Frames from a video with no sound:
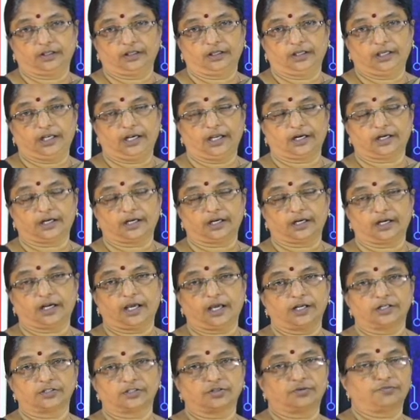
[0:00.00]
Electric
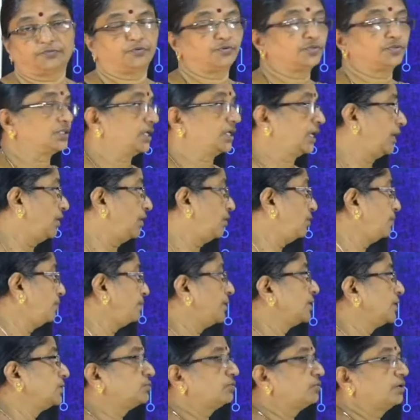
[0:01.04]
lines of force cannot
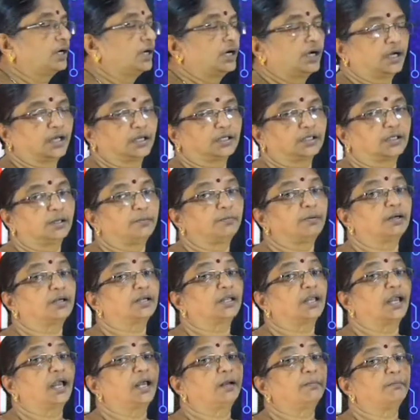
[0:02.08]
pass through a conductor
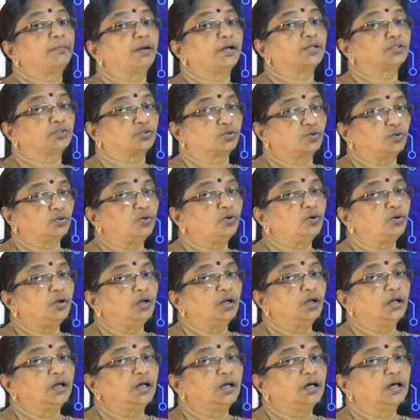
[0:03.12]
but can pass through
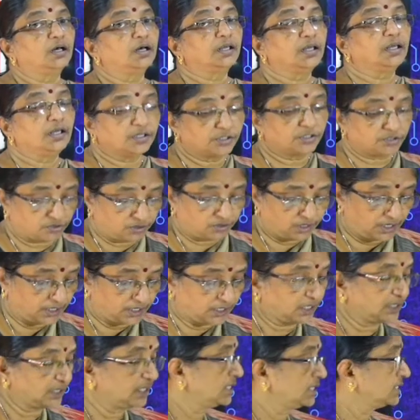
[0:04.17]

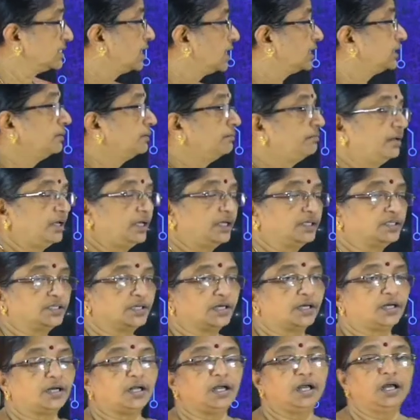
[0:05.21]
insulator. These are the
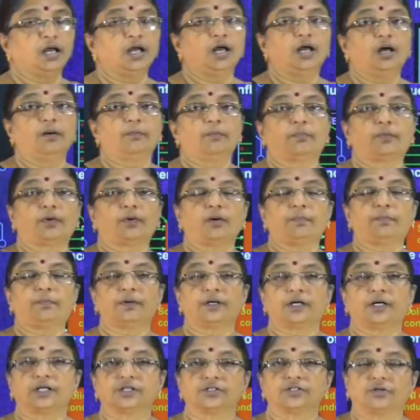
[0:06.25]
major
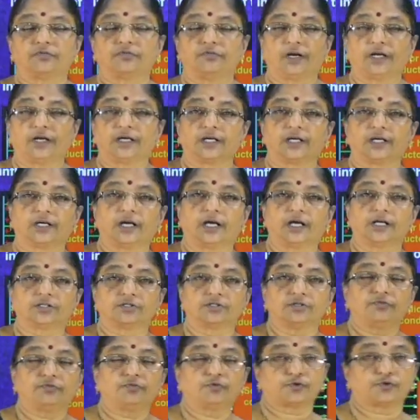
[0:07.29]
properties of electric lines
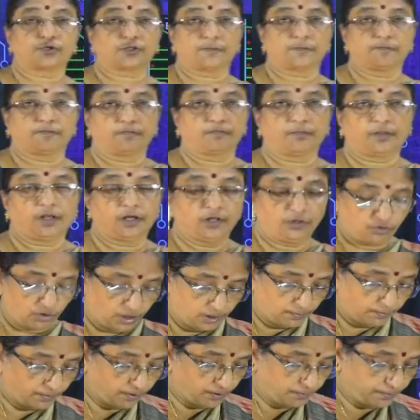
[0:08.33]
of force.
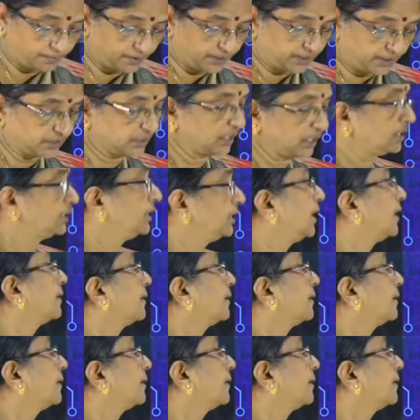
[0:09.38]
12 properties are there.